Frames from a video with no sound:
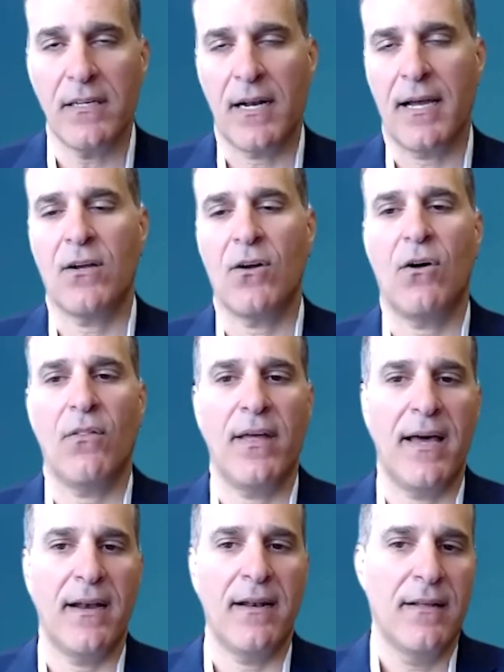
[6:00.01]
and I call
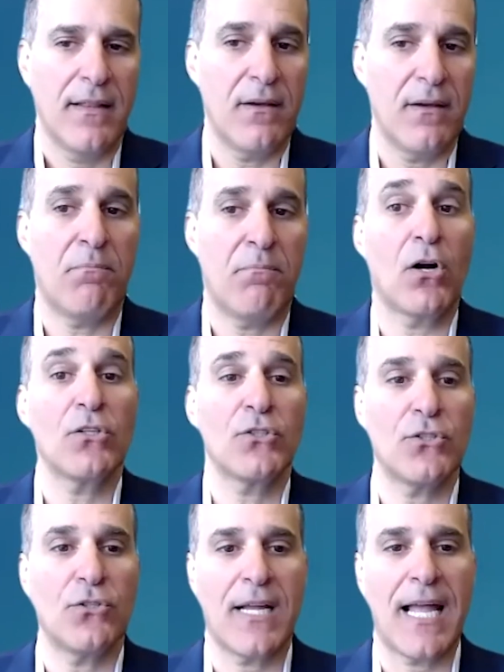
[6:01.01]
that the
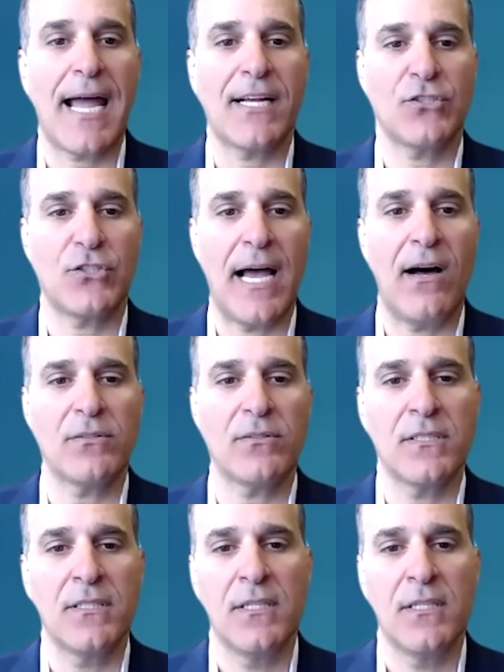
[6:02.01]
partial cash out.